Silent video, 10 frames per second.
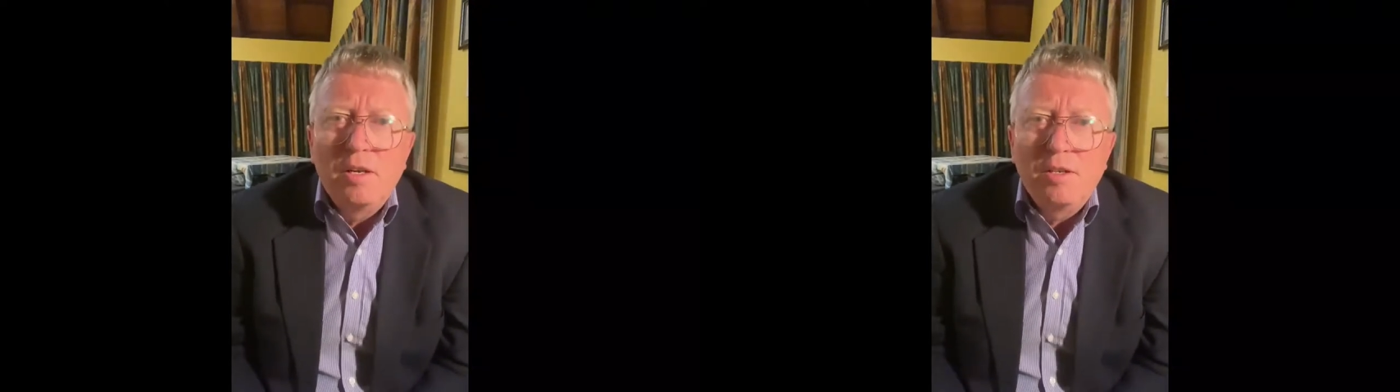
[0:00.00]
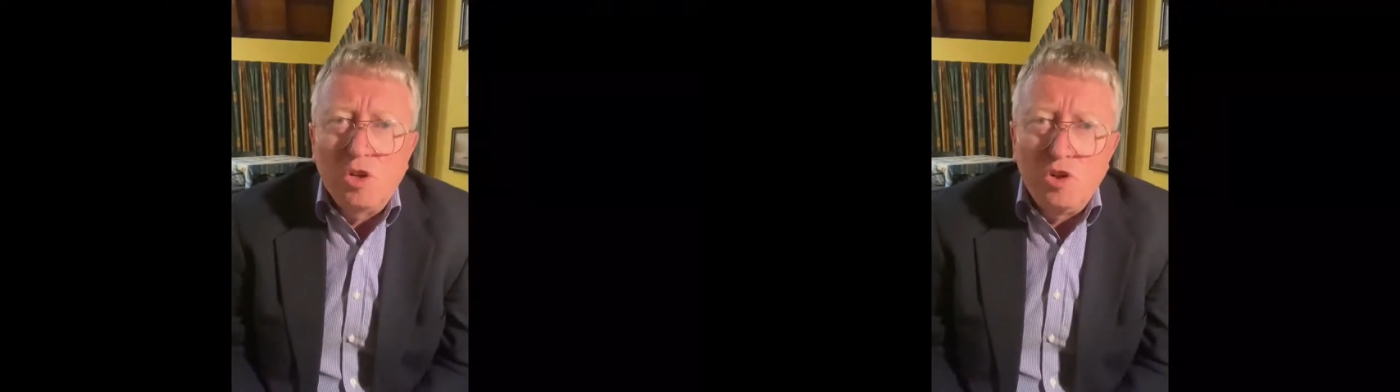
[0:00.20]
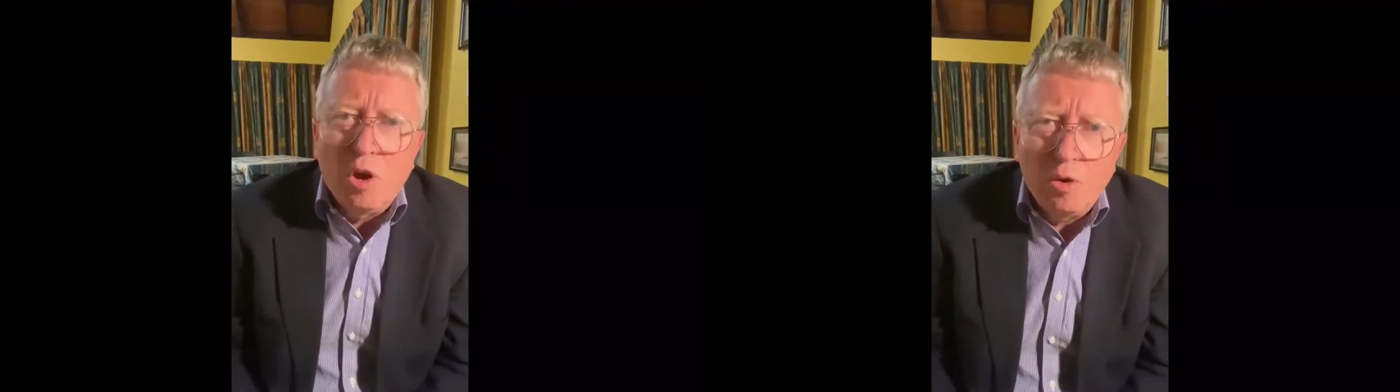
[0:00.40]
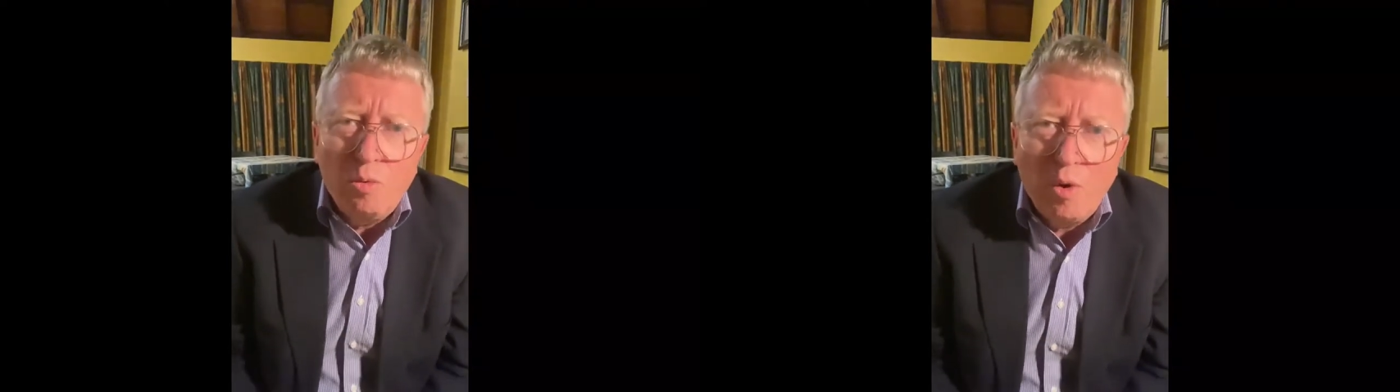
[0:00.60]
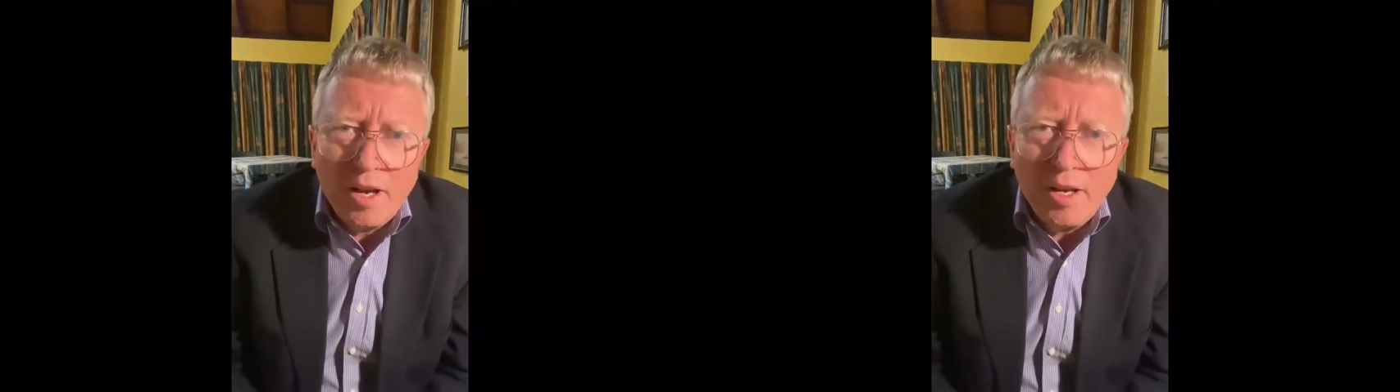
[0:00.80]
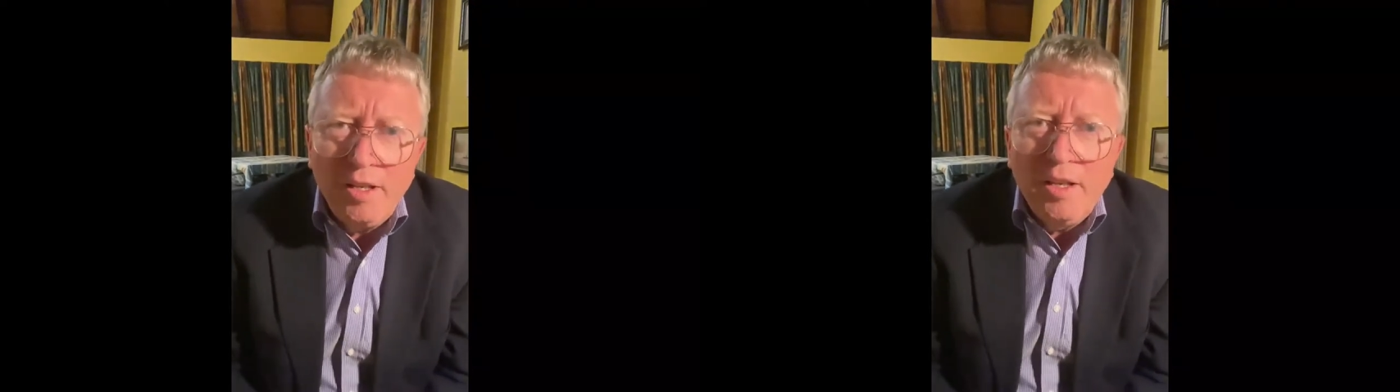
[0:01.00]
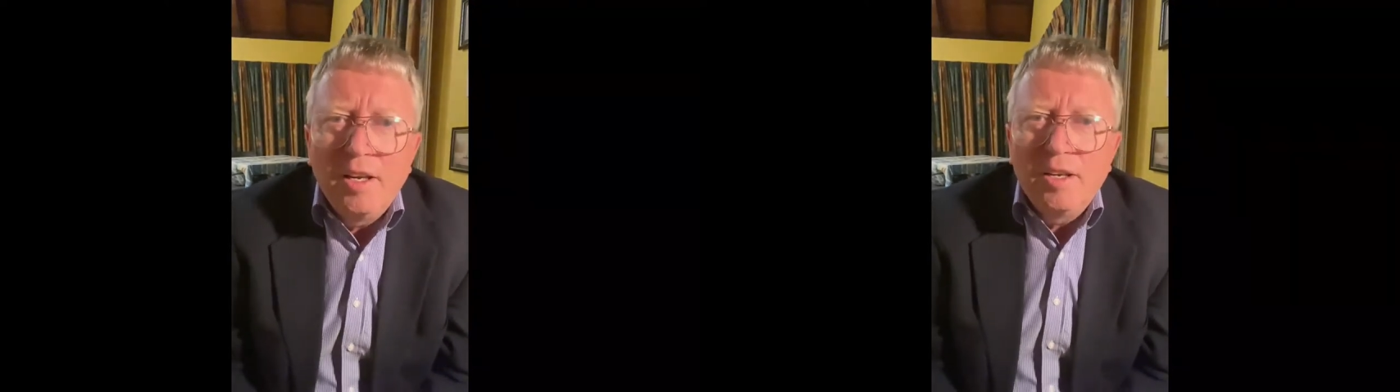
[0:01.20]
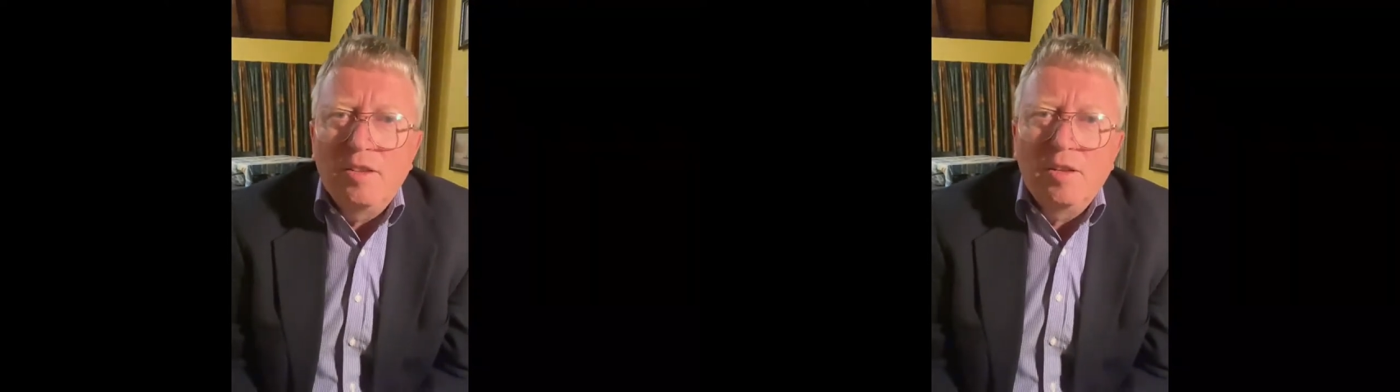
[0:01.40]
so no way
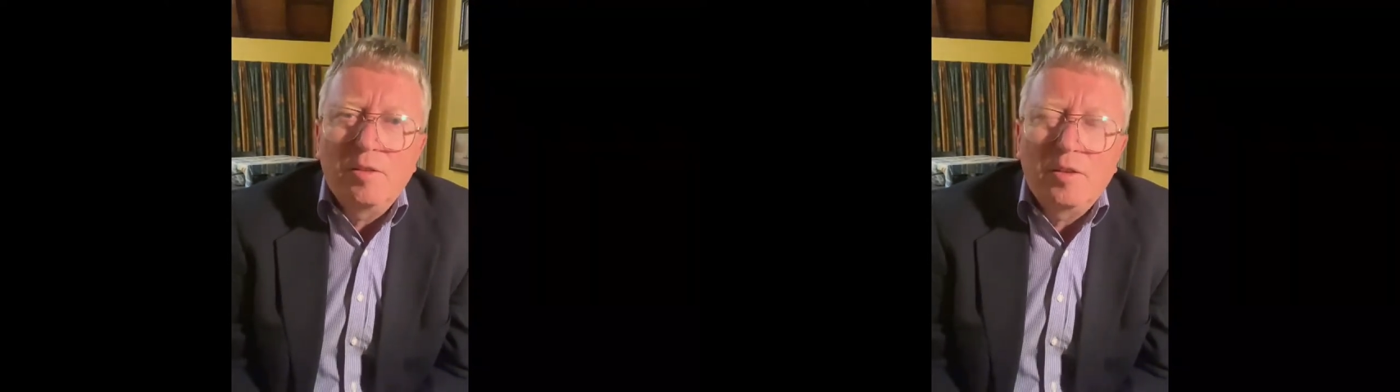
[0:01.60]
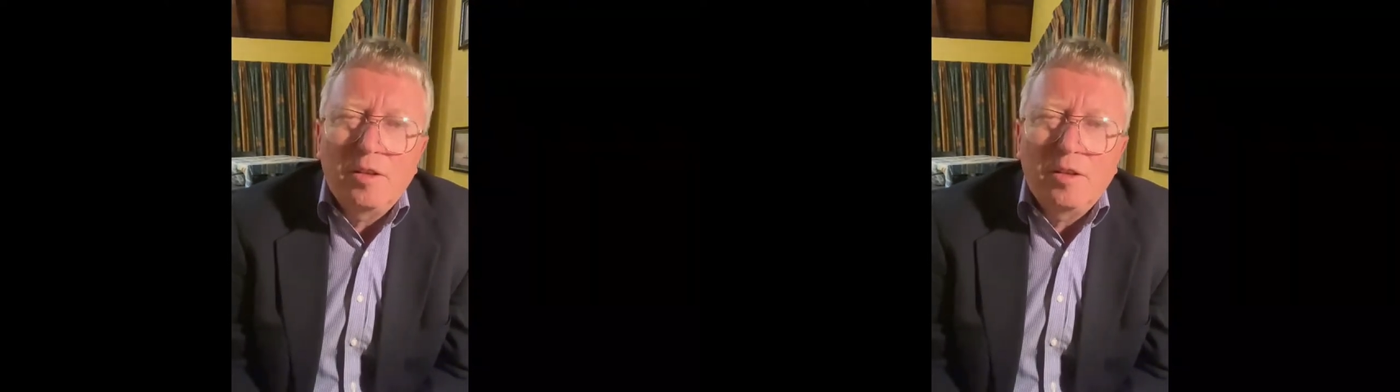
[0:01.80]
that